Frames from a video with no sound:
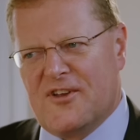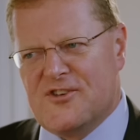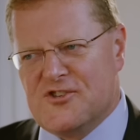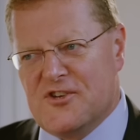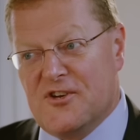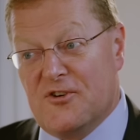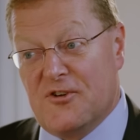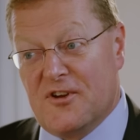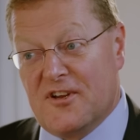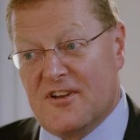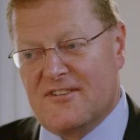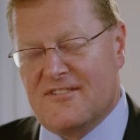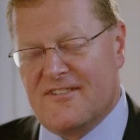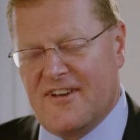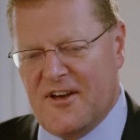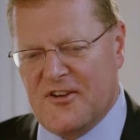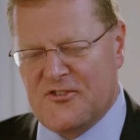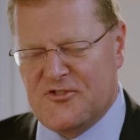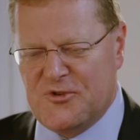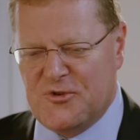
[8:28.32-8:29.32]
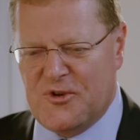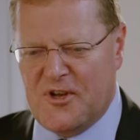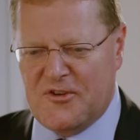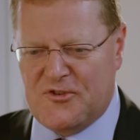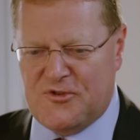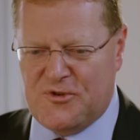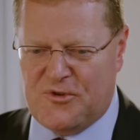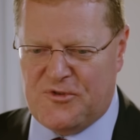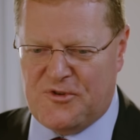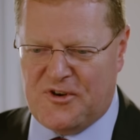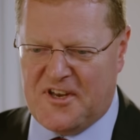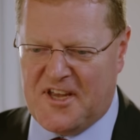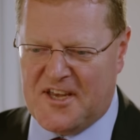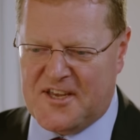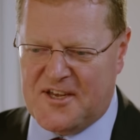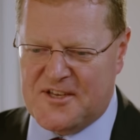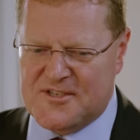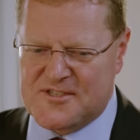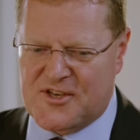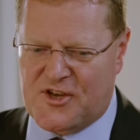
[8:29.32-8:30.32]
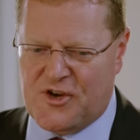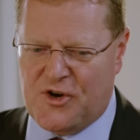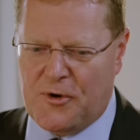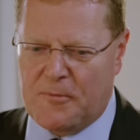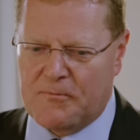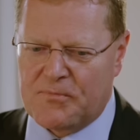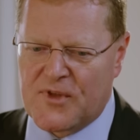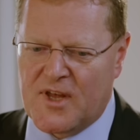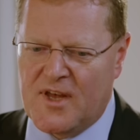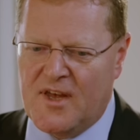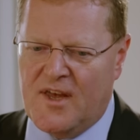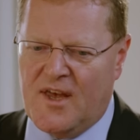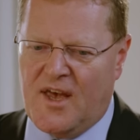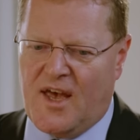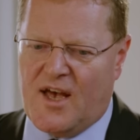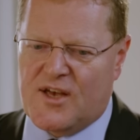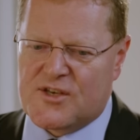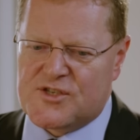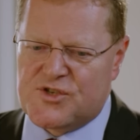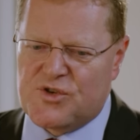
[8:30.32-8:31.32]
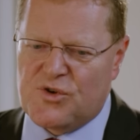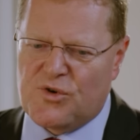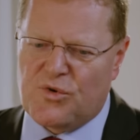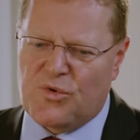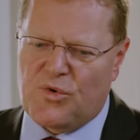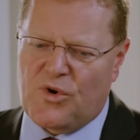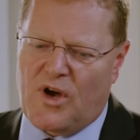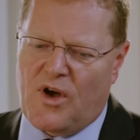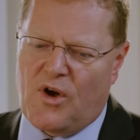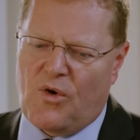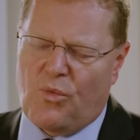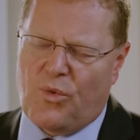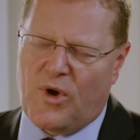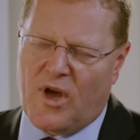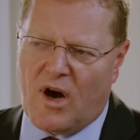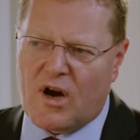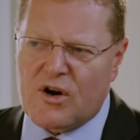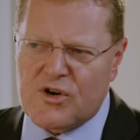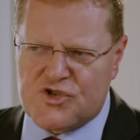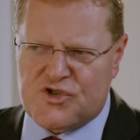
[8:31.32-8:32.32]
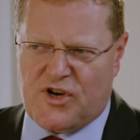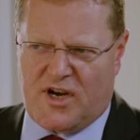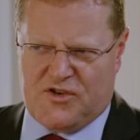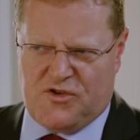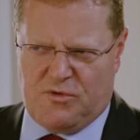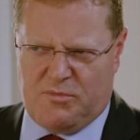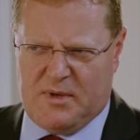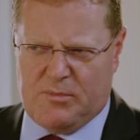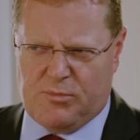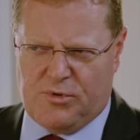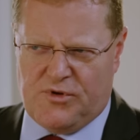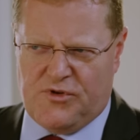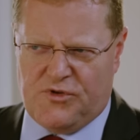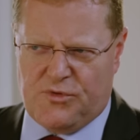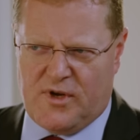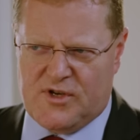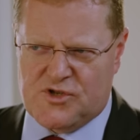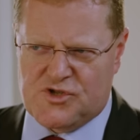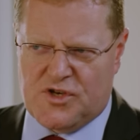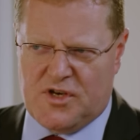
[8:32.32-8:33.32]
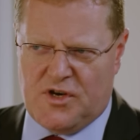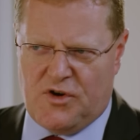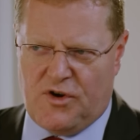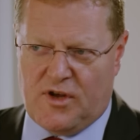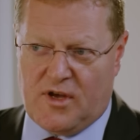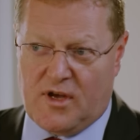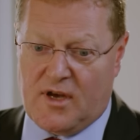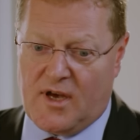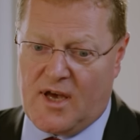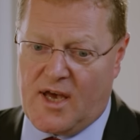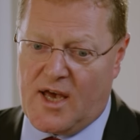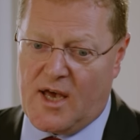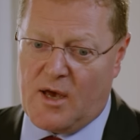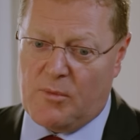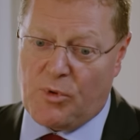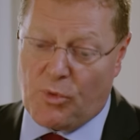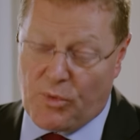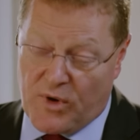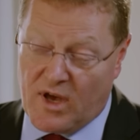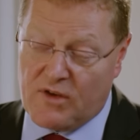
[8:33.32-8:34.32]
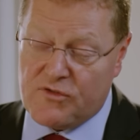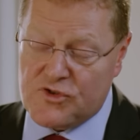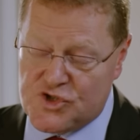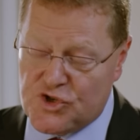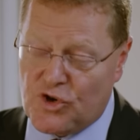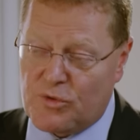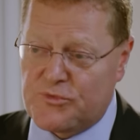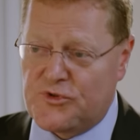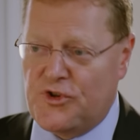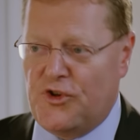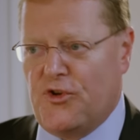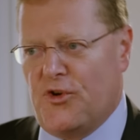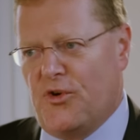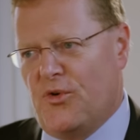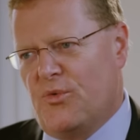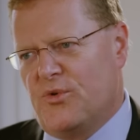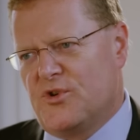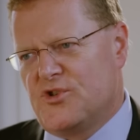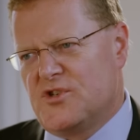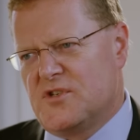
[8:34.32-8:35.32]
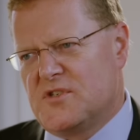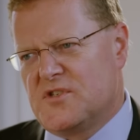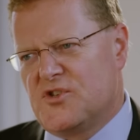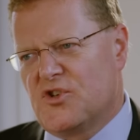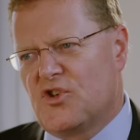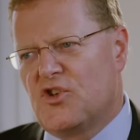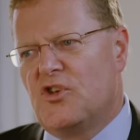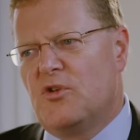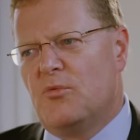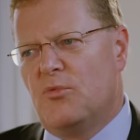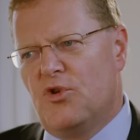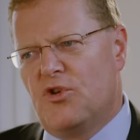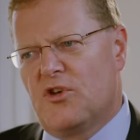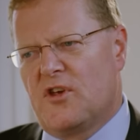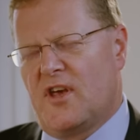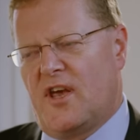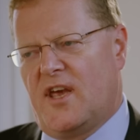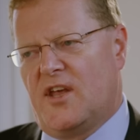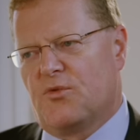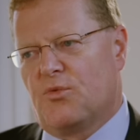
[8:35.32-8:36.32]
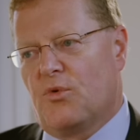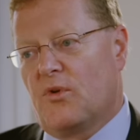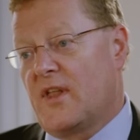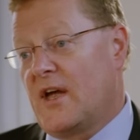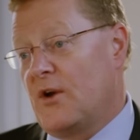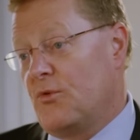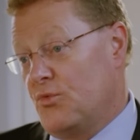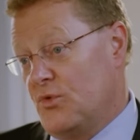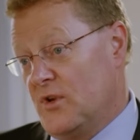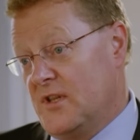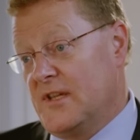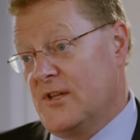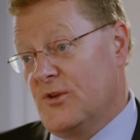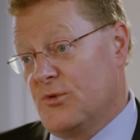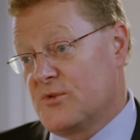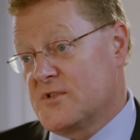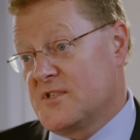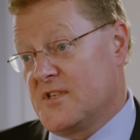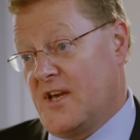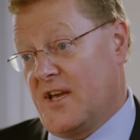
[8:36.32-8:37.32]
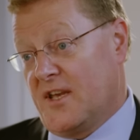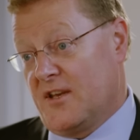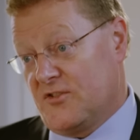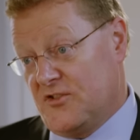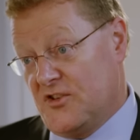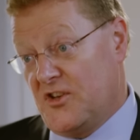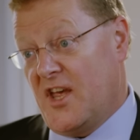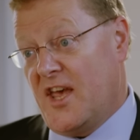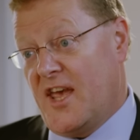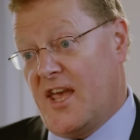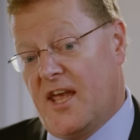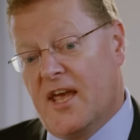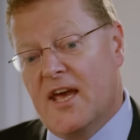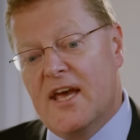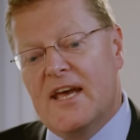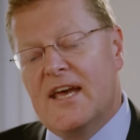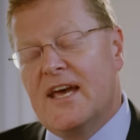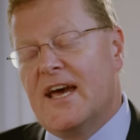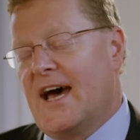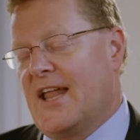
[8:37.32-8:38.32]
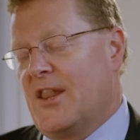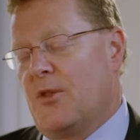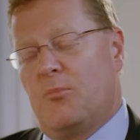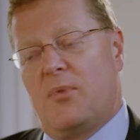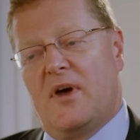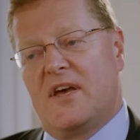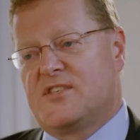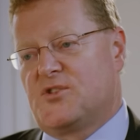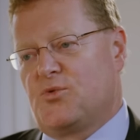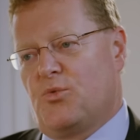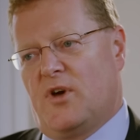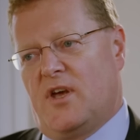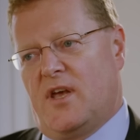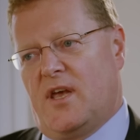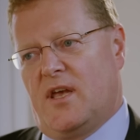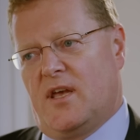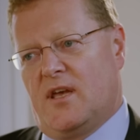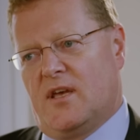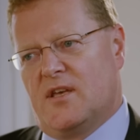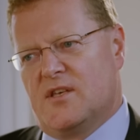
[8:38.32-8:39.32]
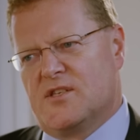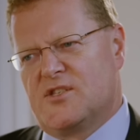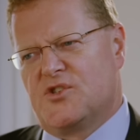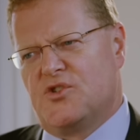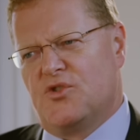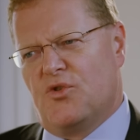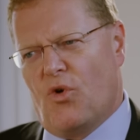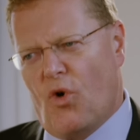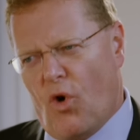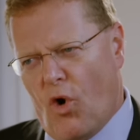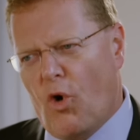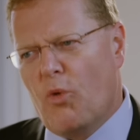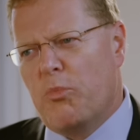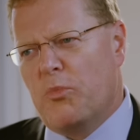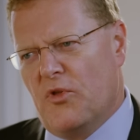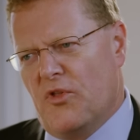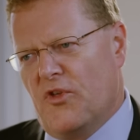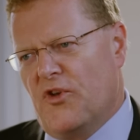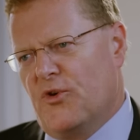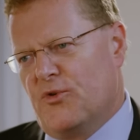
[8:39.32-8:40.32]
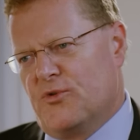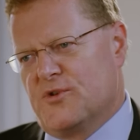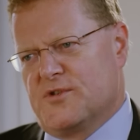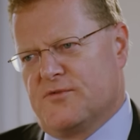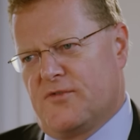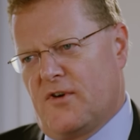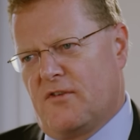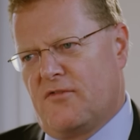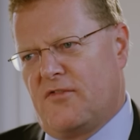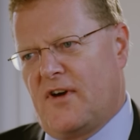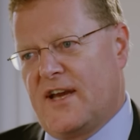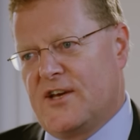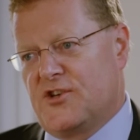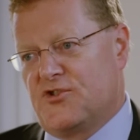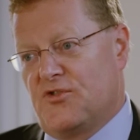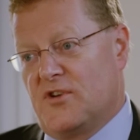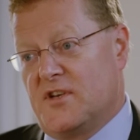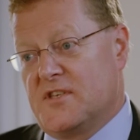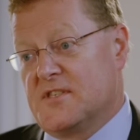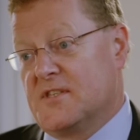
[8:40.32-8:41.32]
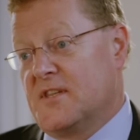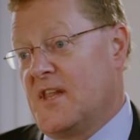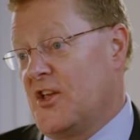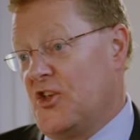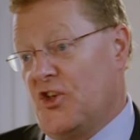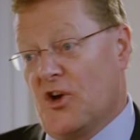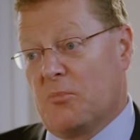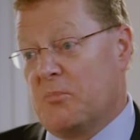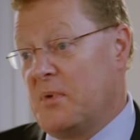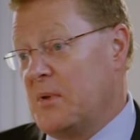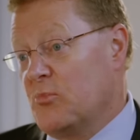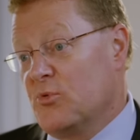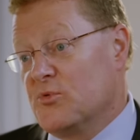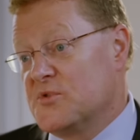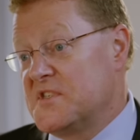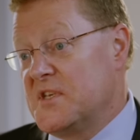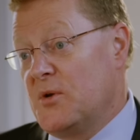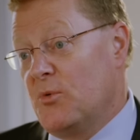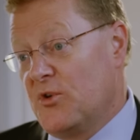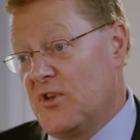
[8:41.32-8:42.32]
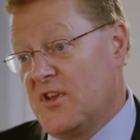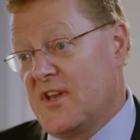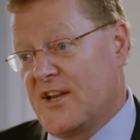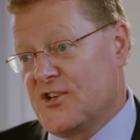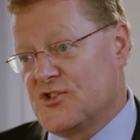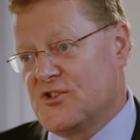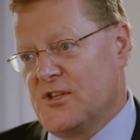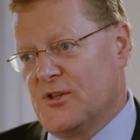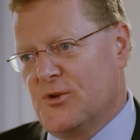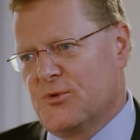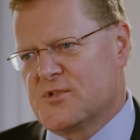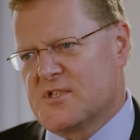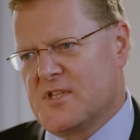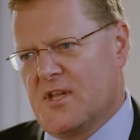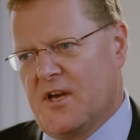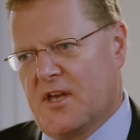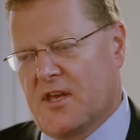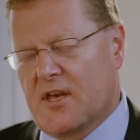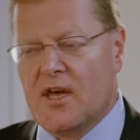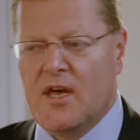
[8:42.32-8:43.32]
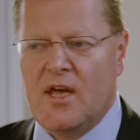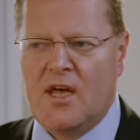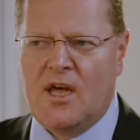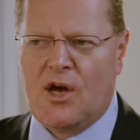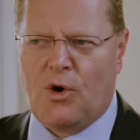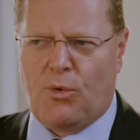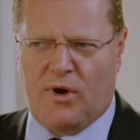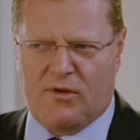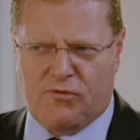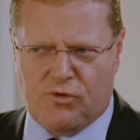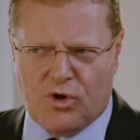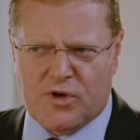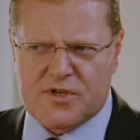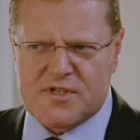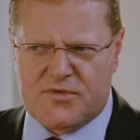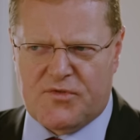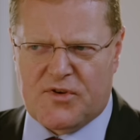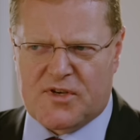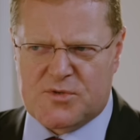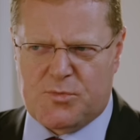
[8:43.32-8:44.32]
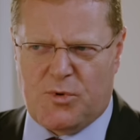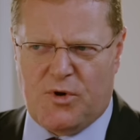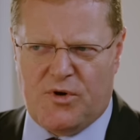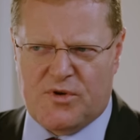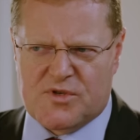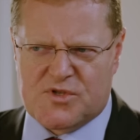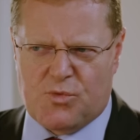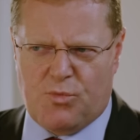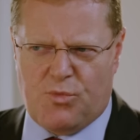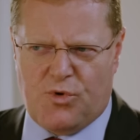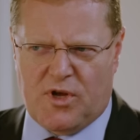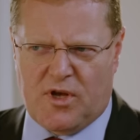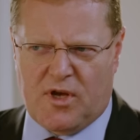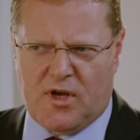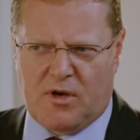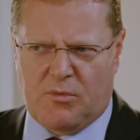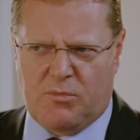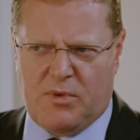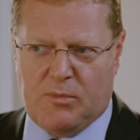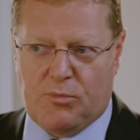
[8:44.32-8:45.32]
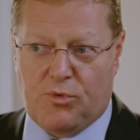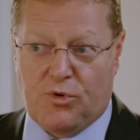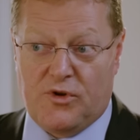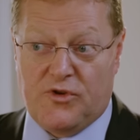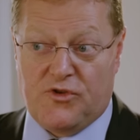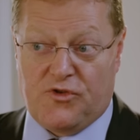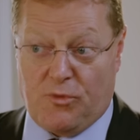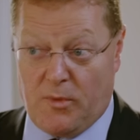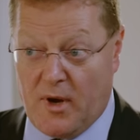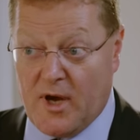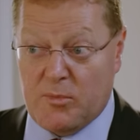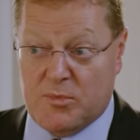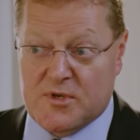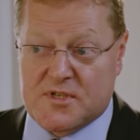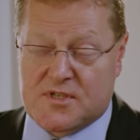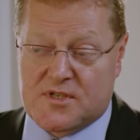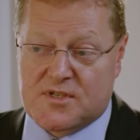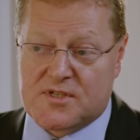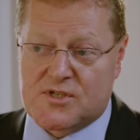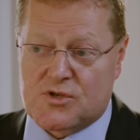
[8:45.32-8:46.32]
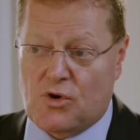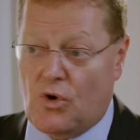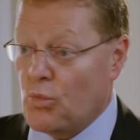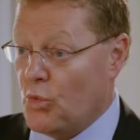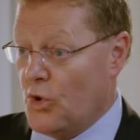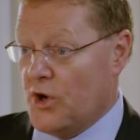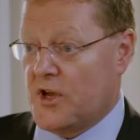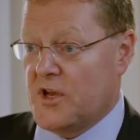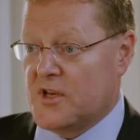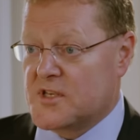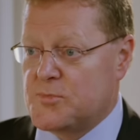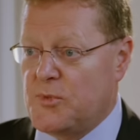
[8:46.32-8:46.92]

of engineering two, three decades ago. So we are attracting people into engineering, but we have a job to do, which is to communicate what that really looks like today. And the best way is to open the doors of our factories and let young people see what it actually looks like. We have lots of experience of bringing people into my business on work